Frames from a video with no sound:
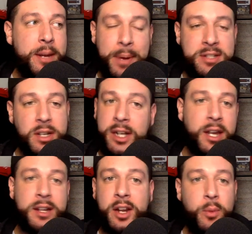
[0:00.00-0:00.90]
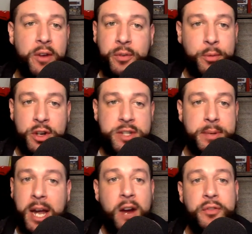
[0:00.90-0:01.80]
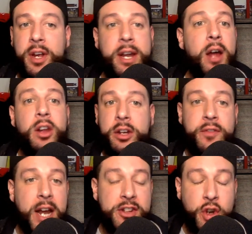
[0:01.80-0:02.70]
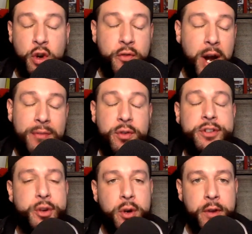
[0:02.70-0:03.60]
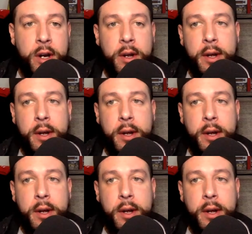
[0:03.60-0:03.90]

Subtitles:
He basically kicked it away from Christian McCaffrey, and now look, you've got a turnover after a turnover.